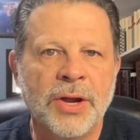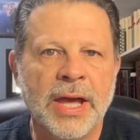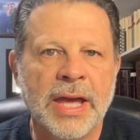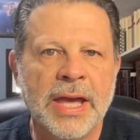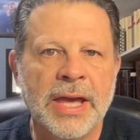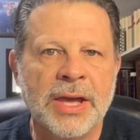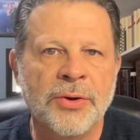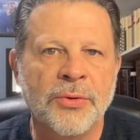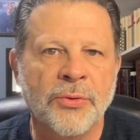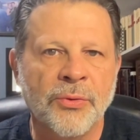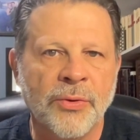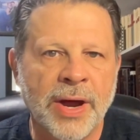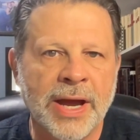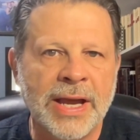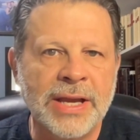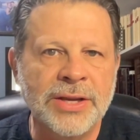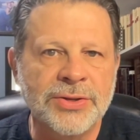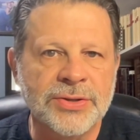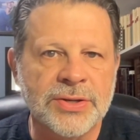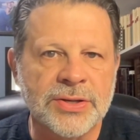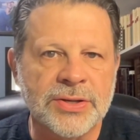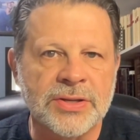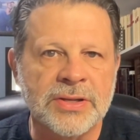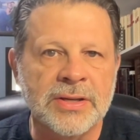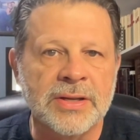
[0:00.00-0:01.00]
and
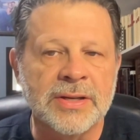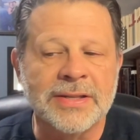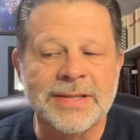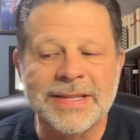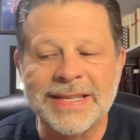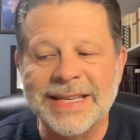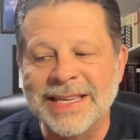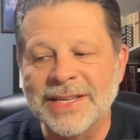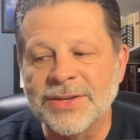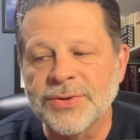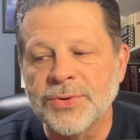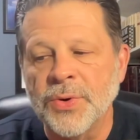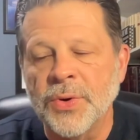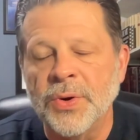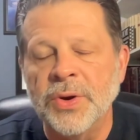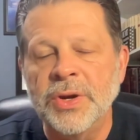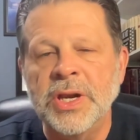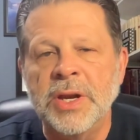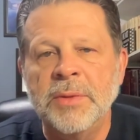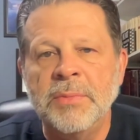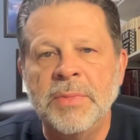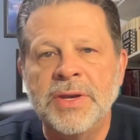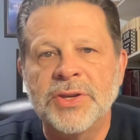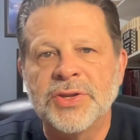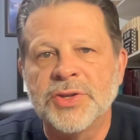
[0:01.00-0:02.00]
righteousness is going
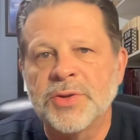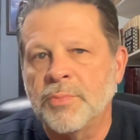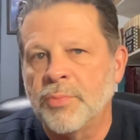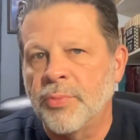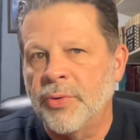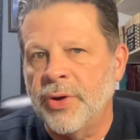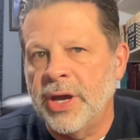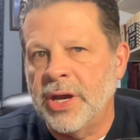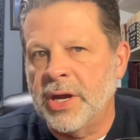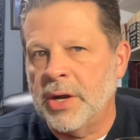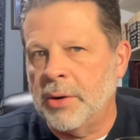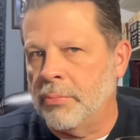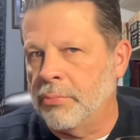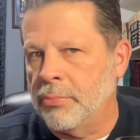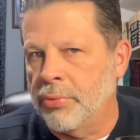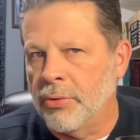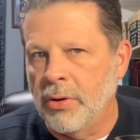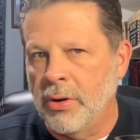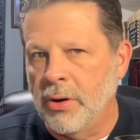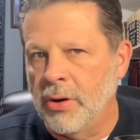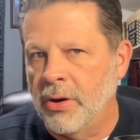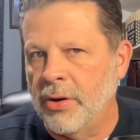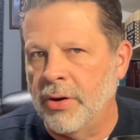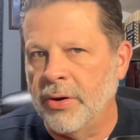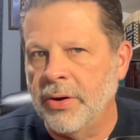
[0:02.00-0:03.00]
to be spread
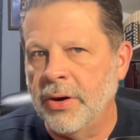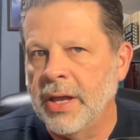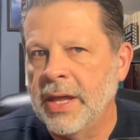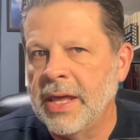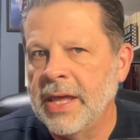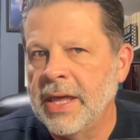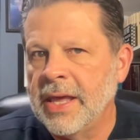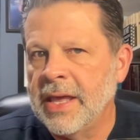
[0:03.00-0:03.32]
abroad,